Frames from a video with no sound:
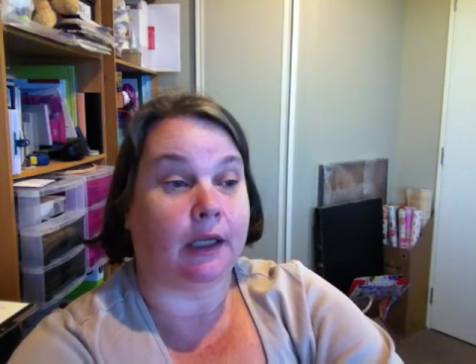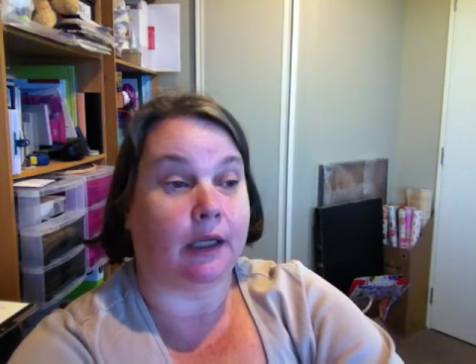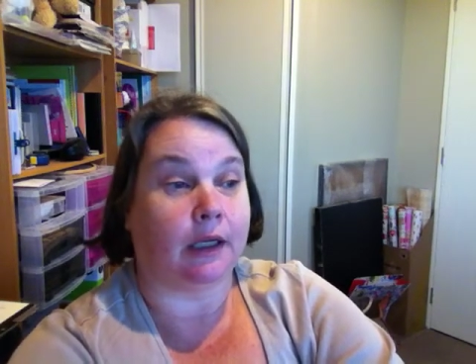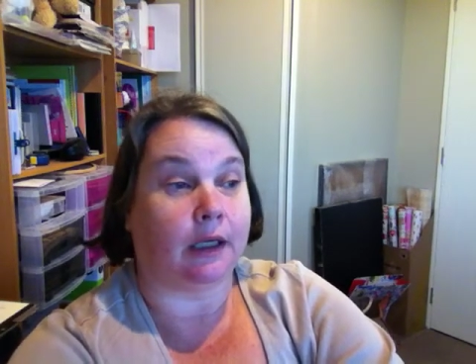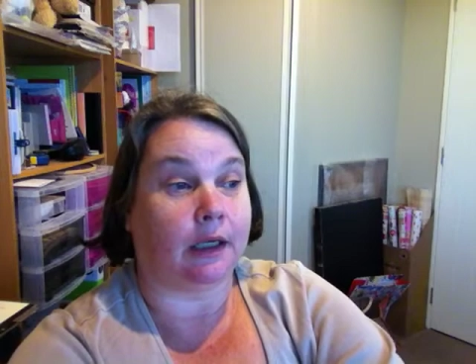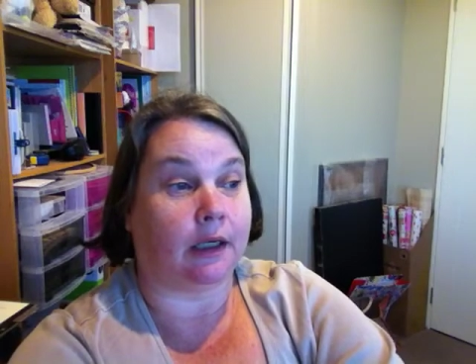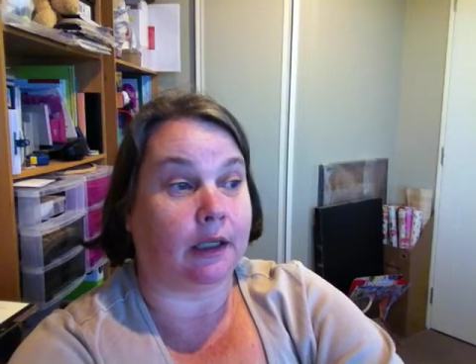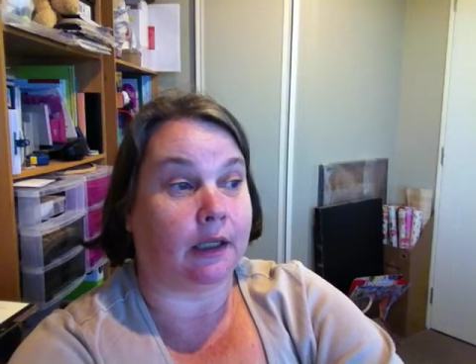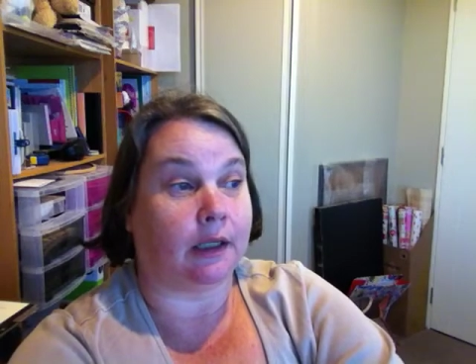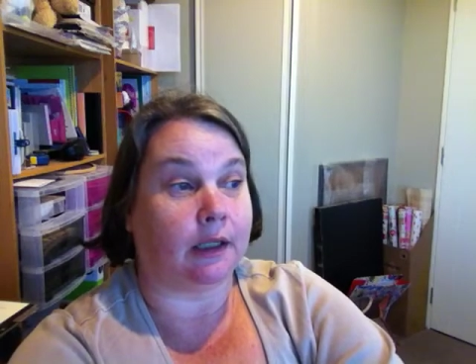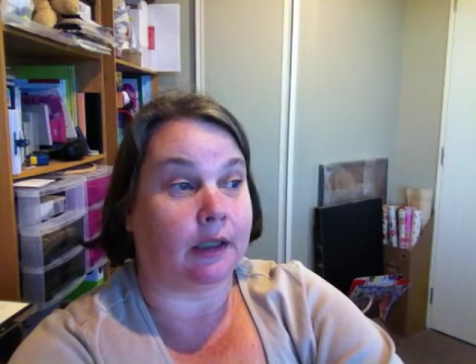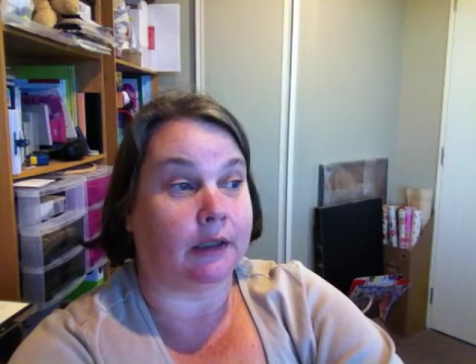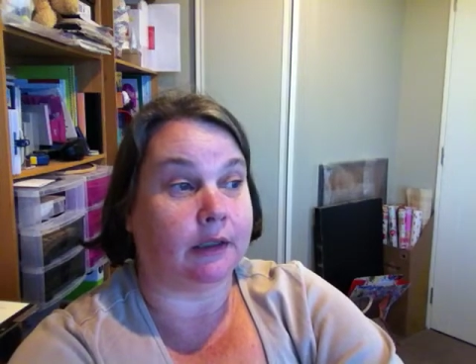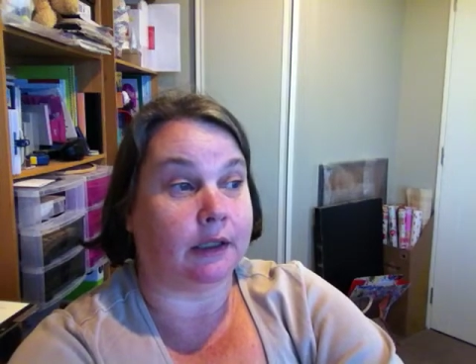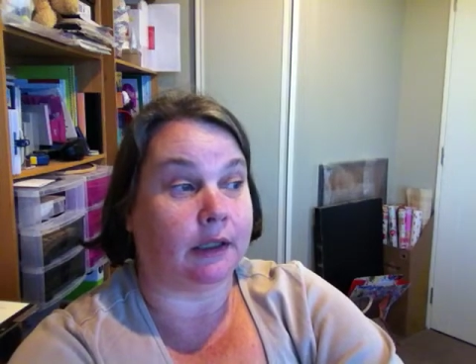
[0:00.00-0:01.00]

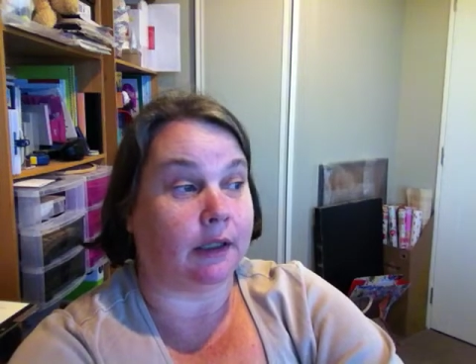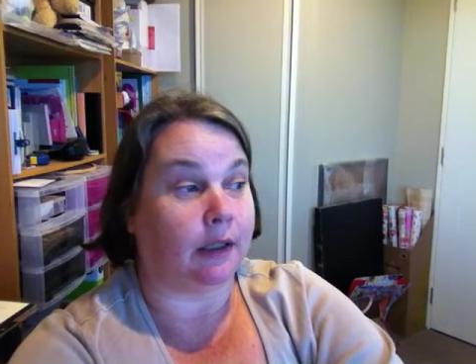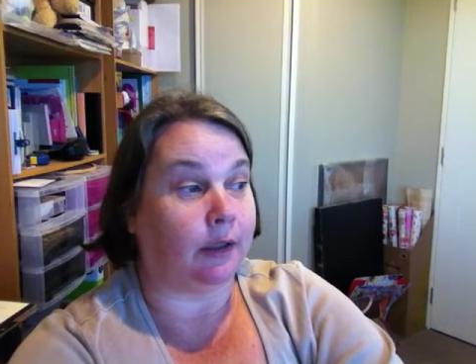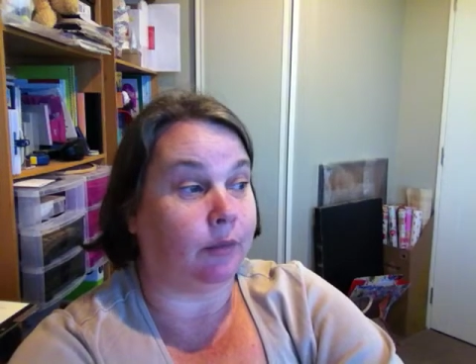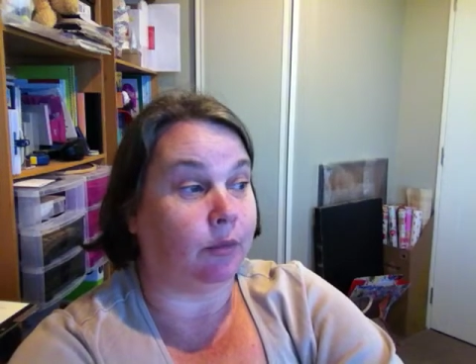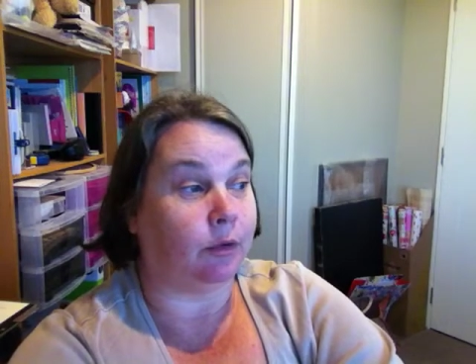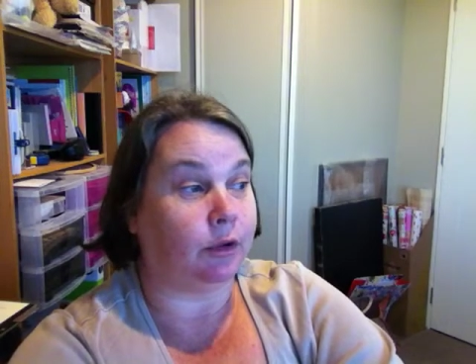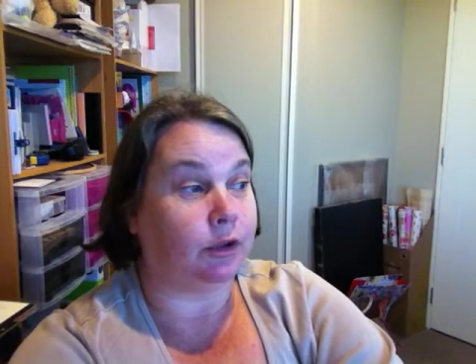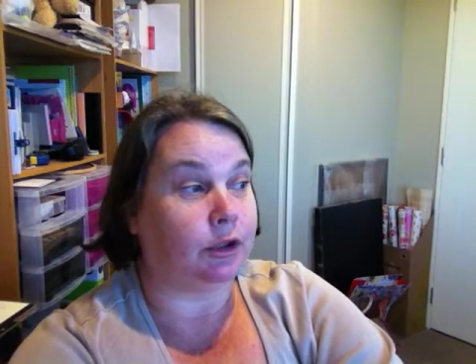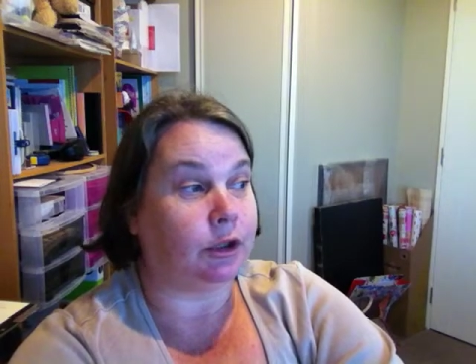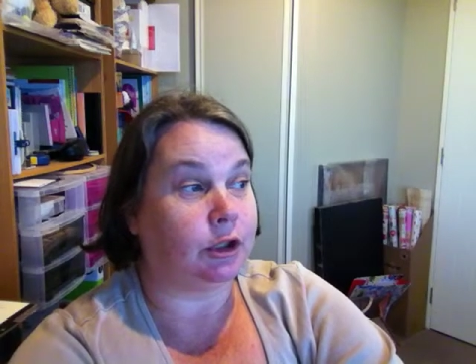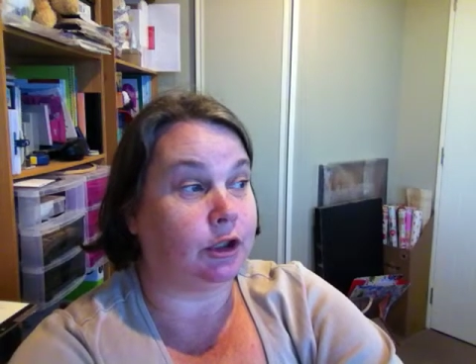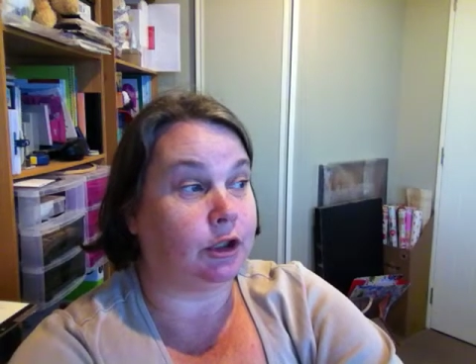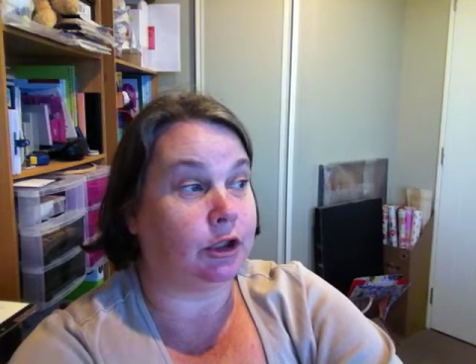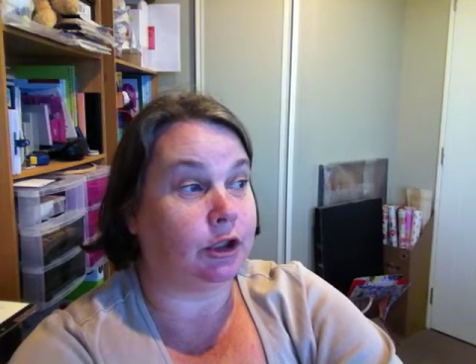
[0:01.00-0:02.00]
I would
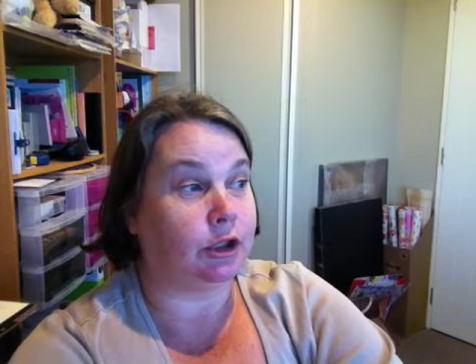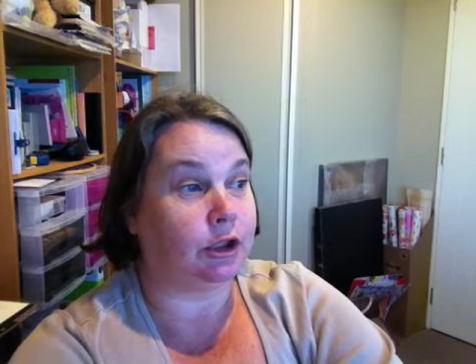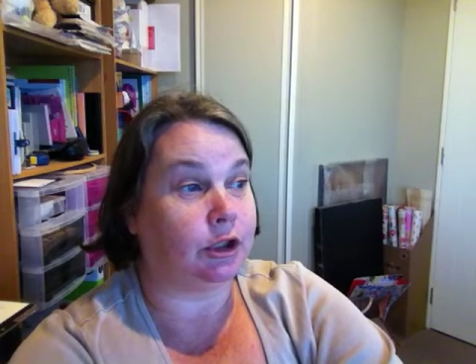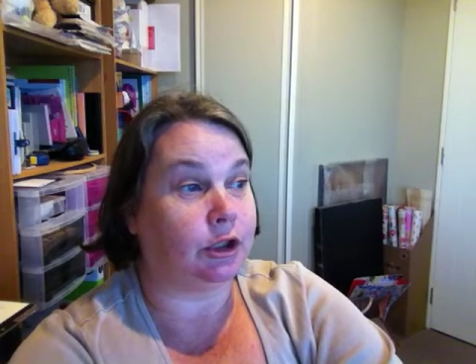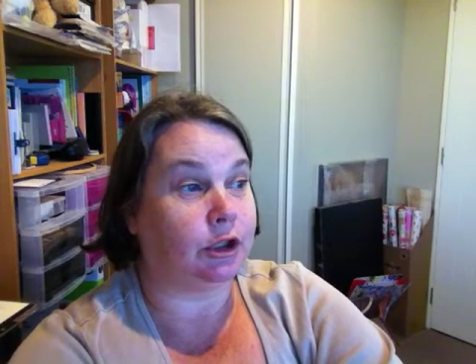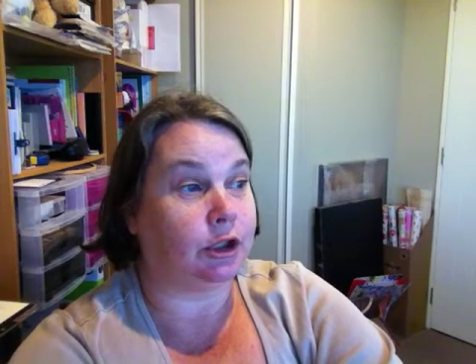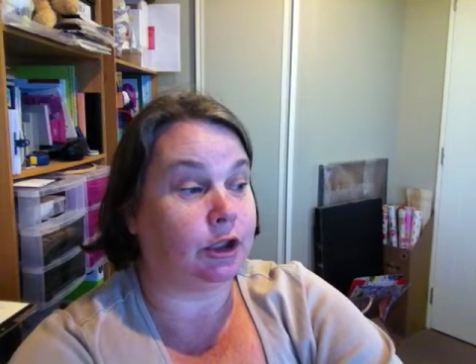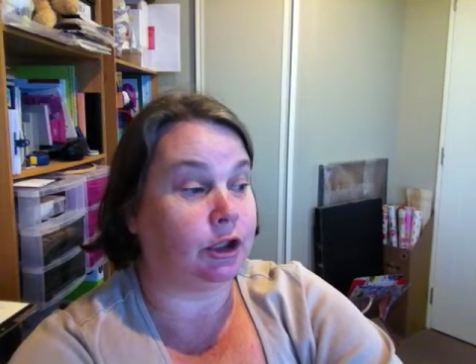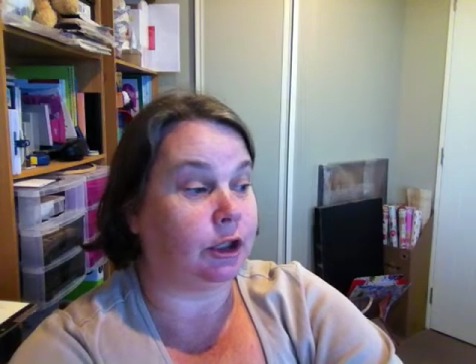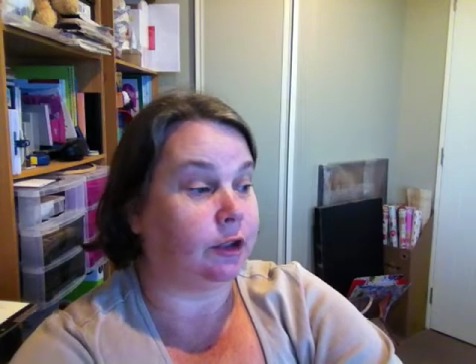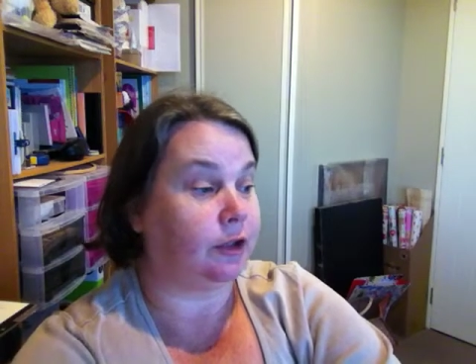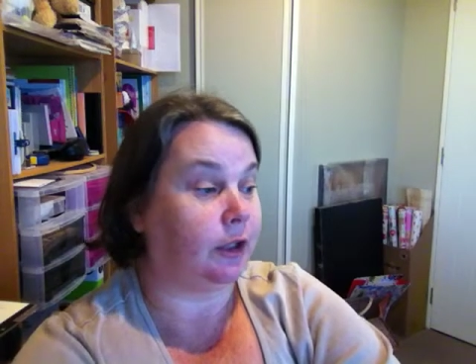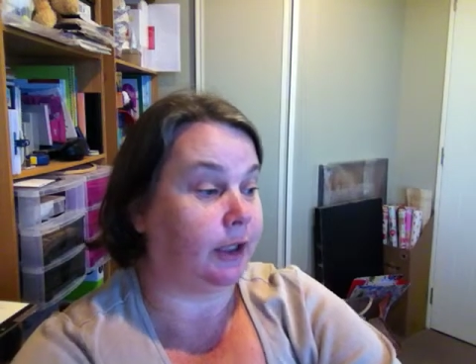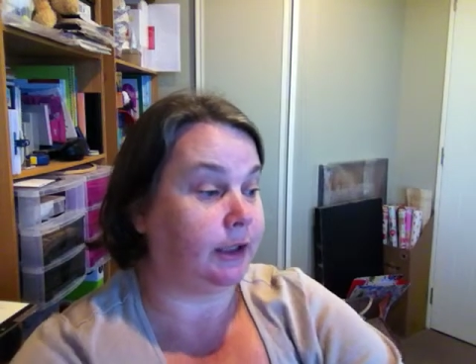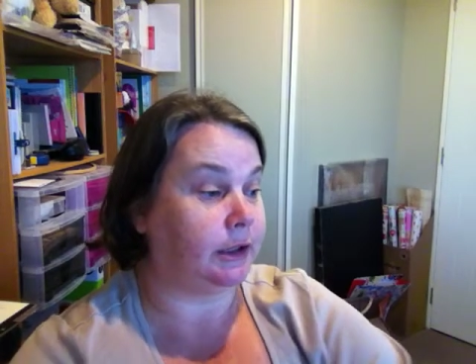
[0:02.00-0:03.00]

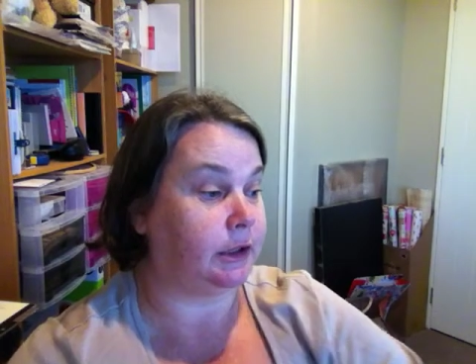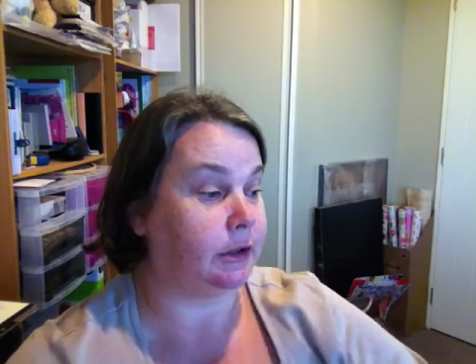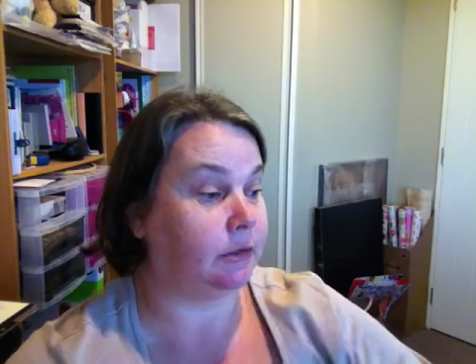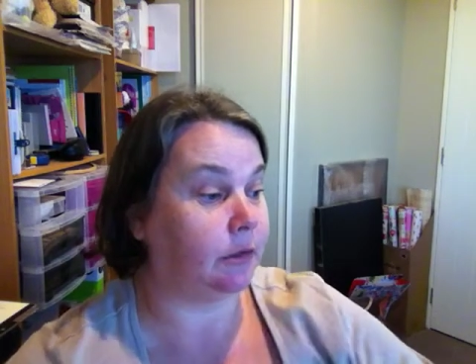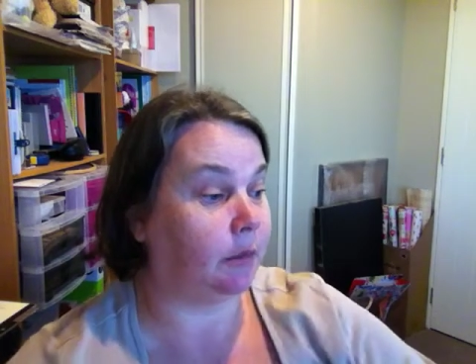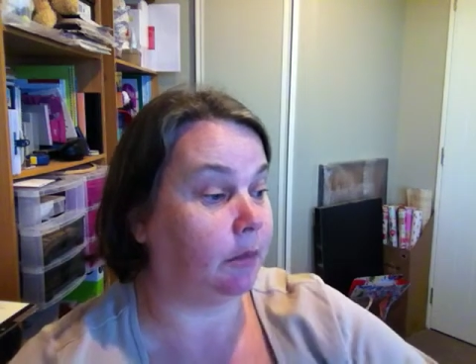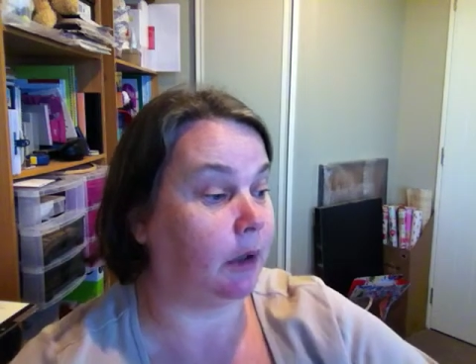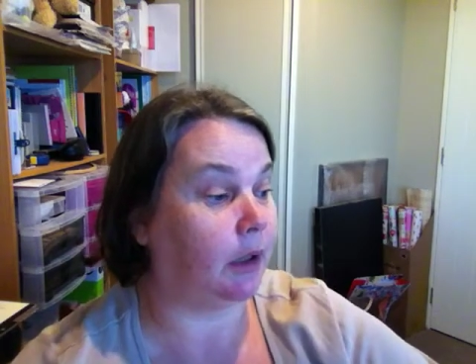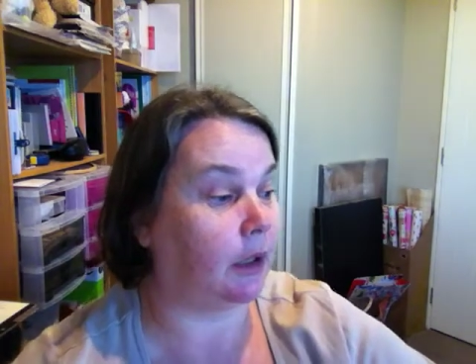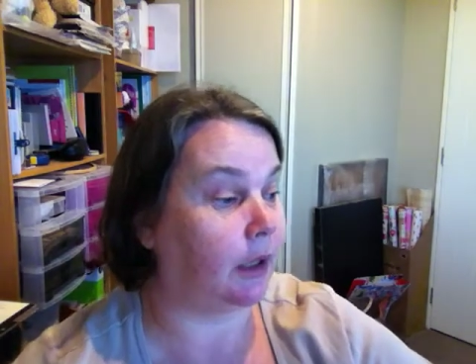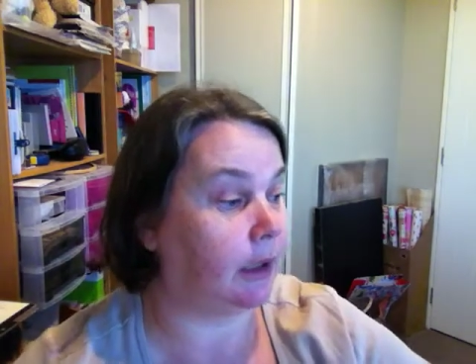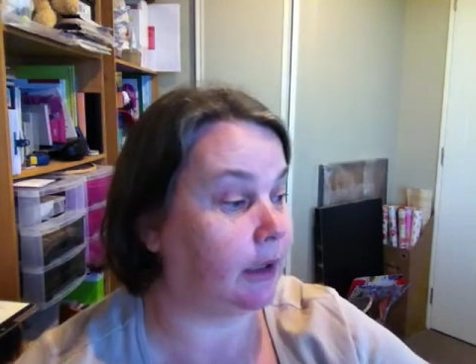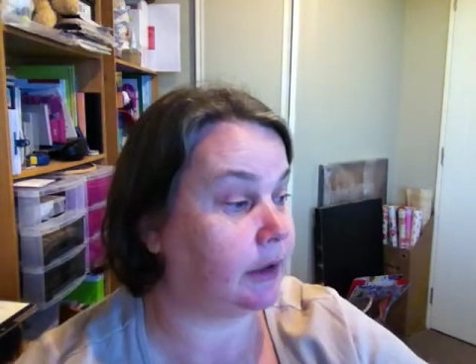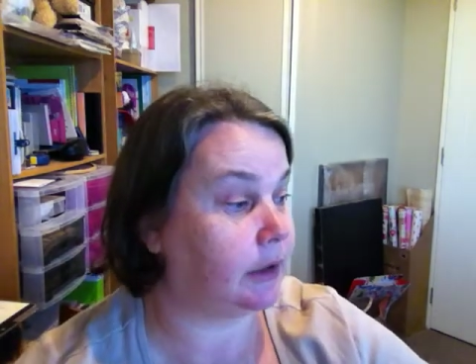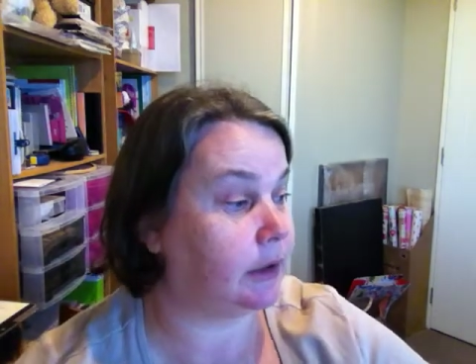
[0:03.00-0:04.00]
just like to
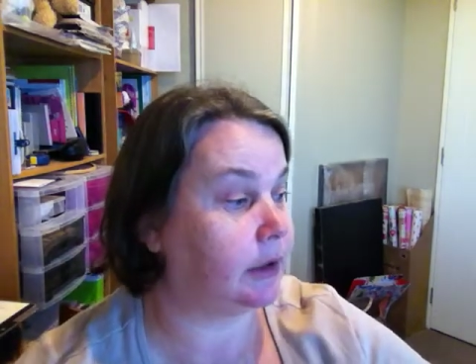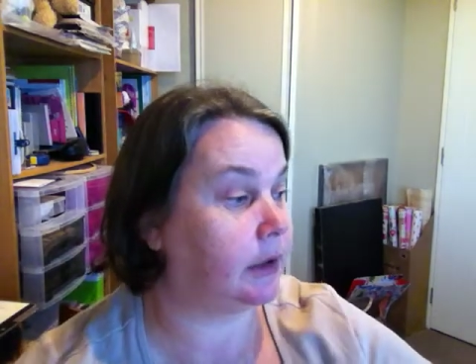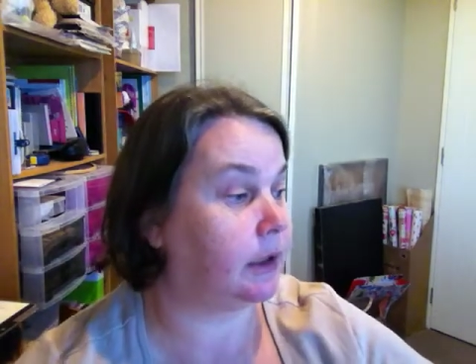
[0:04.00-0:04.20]
remind,